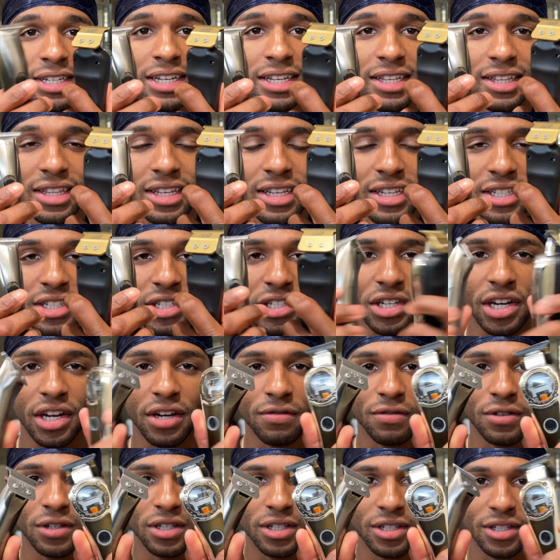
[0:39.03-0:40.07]
these
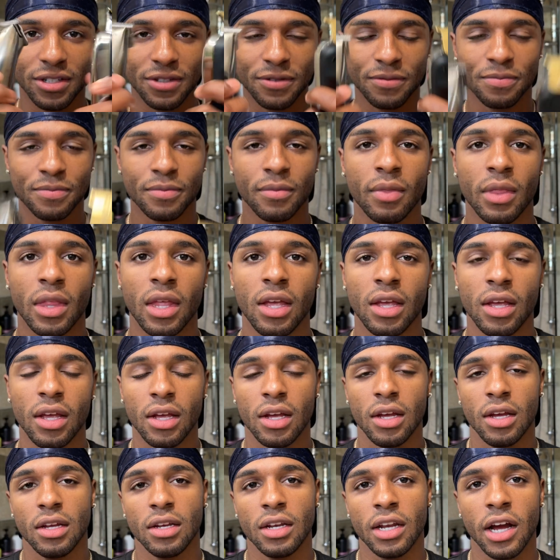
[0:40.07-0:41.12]
shavers.
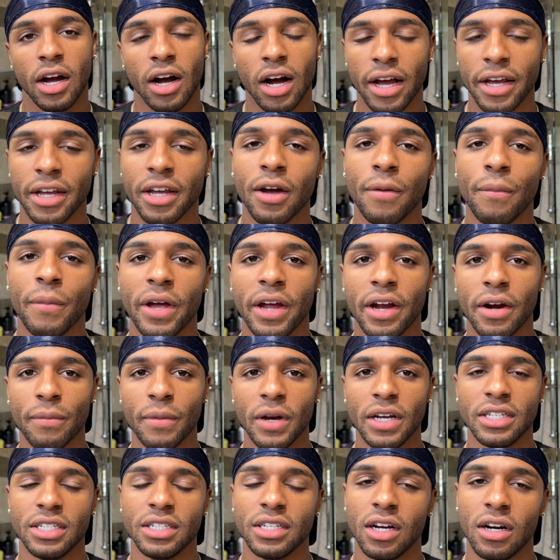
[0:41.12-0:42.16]
Now I cut my hair
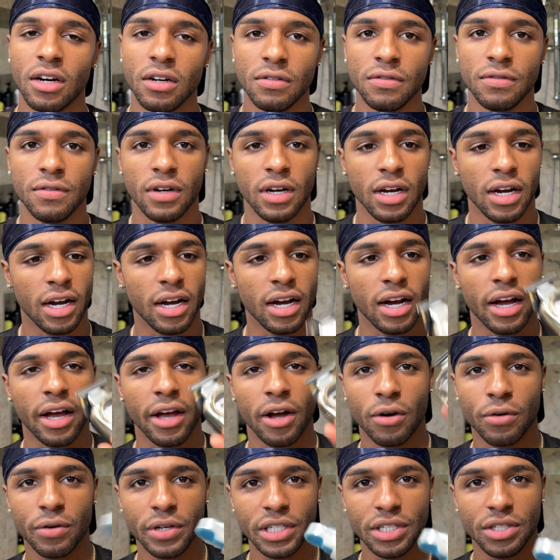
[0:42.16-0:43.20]
myself. I
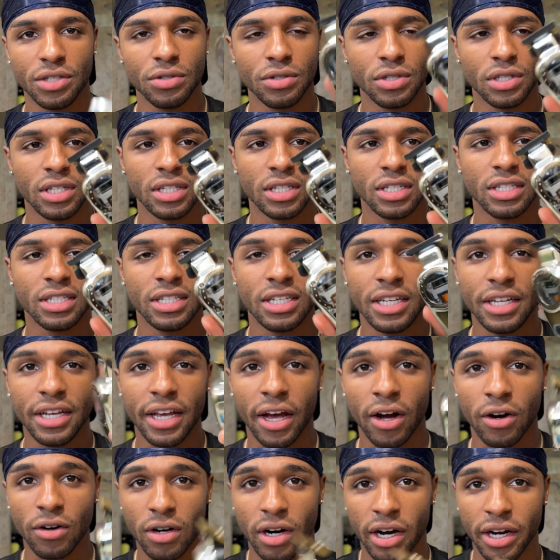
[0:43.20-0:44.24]
always use this
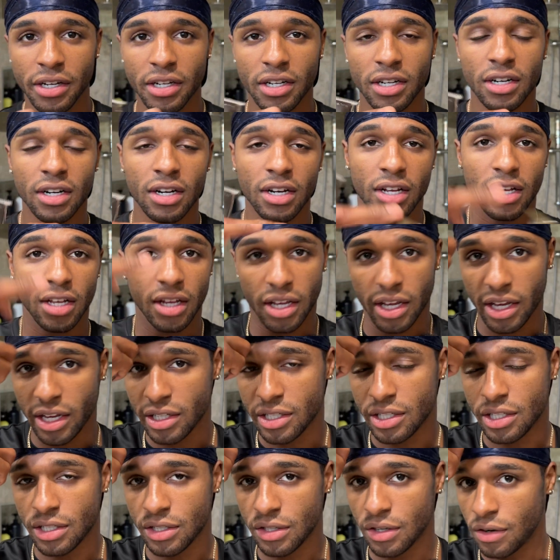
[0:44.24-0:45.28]
T-Outliner.
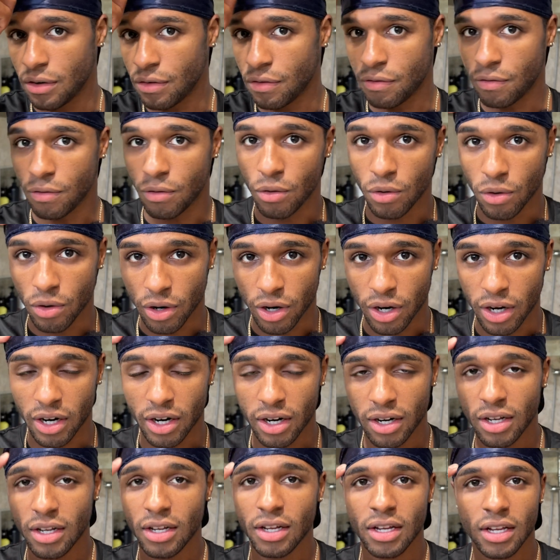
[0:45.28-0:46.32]
It's for
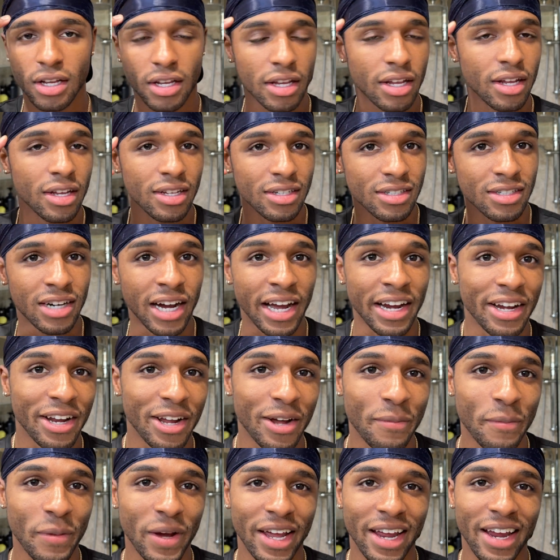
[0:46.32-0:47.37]
lining up
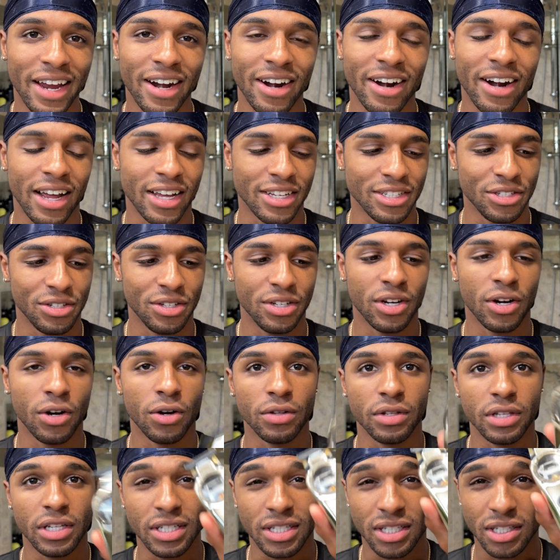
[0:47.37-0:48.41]
my hair, as you know.
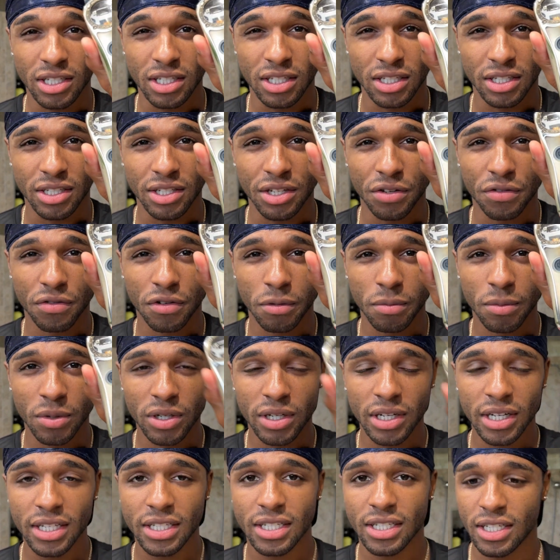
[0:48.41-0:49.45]
This is a Silver
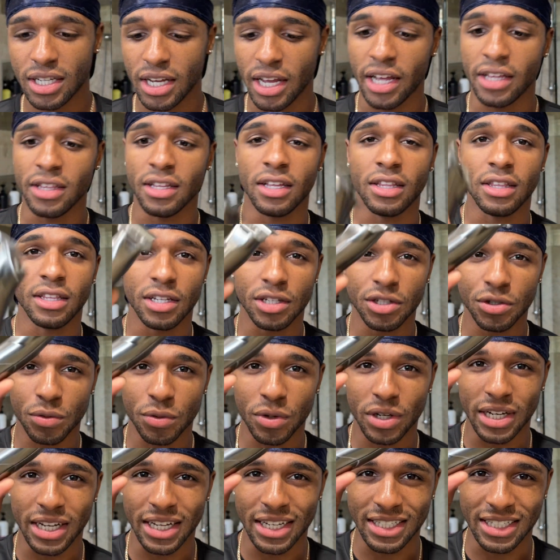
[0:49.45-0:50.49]
Bullet, and then this one
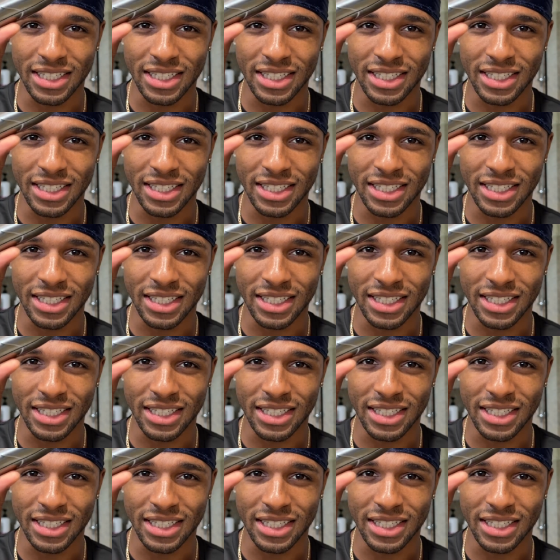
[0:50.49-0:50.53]
is